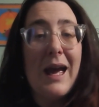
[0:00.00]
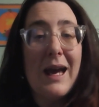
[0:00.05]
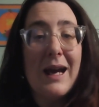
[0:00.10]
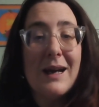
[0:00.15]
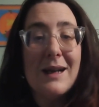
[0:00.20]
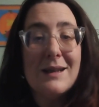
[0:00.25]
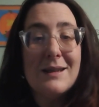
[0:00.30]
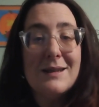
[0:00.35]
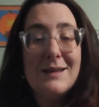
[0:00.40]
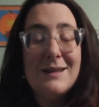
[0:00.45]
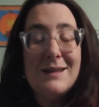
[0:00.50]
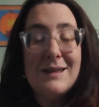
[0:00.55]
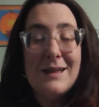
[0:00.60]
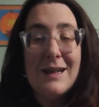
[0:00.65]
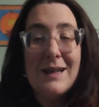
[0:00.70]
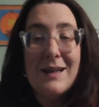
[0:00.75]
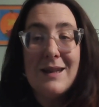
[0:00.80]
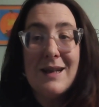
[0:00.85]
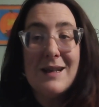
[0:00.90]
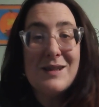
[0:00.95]
and
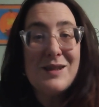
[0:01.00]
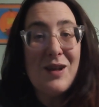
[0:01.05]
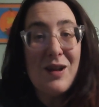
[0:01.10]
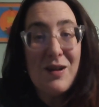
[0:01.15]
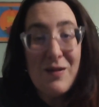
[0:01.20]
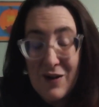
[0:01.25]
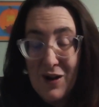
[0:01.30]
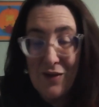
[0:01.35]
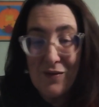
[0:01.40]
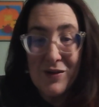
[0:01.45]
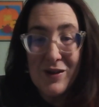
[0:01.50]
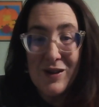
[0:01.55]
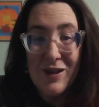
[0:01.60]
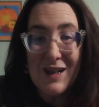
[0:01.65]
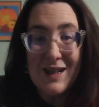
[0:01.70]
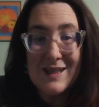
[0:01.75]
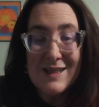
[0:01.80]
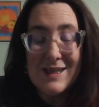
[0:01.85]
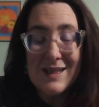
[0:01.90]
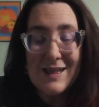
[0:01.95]
uh, that's all I've got for you
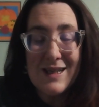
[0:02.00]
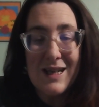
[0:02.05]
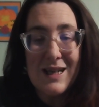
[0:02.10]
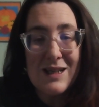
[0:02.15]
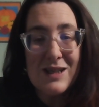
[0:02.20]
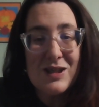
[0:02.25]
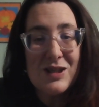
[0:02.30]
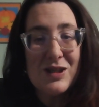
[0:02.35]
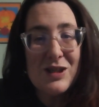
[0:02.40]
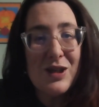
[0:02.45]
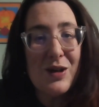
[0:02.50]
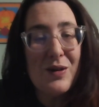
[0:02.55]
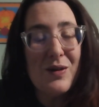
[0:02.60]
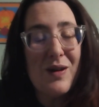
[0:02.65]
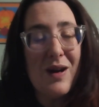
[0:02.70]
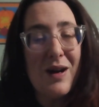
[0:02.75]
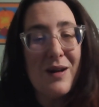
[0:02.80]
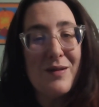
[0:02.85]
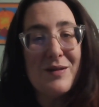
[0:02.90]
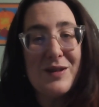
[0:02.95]
guys today.
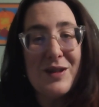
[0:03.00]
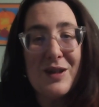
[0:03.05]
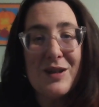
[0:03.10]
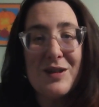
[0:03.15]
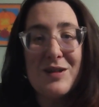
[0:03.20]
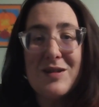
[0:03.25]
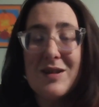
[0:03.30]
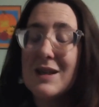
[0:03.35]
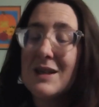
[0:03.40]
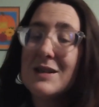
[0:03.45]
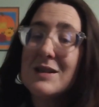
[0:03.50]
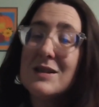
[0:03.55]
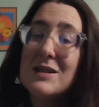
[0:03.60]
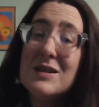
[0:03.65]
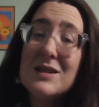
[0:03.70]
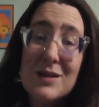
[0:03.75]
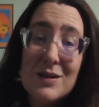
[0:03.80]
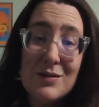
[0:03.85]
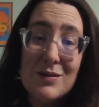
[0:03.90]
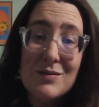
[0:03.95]
So I will talk to you again
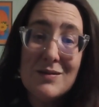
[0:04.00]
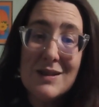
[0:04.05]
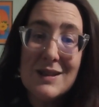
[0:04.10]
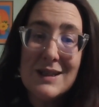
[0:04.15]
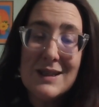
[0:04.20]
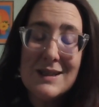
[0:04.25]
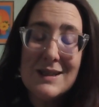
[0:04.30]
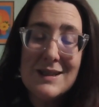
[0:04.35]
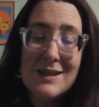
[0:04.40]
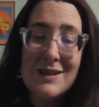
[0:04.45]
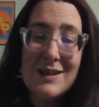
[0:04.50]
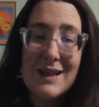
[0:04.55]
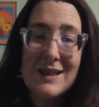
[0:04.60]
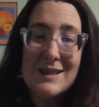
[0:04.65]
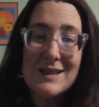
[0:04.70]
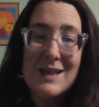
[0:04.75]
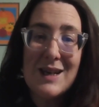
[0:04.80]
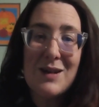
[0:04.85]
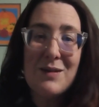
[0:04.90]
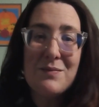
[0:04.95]
soon. Until
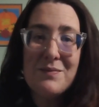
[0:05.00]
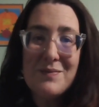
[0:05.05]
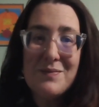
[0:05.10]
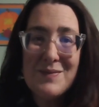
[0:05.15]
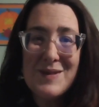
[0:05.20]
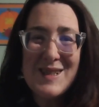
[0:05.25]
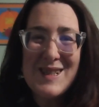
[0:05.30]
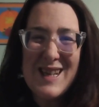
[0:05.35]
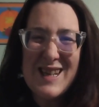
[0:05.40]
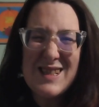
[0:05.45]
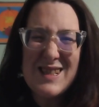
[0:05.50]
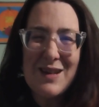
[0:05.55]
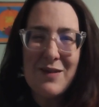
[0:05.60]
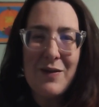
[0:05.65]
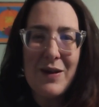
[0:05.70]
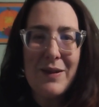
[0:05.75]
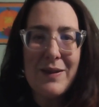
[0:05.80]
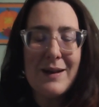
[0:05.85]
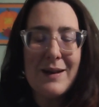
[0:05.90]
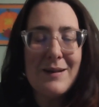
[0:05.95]
next time, stay safe
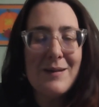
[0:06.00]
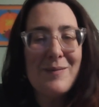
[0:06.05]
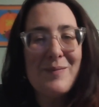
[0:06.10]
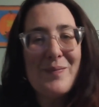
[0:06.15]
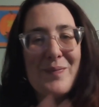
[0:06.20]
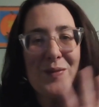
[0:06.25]
out there.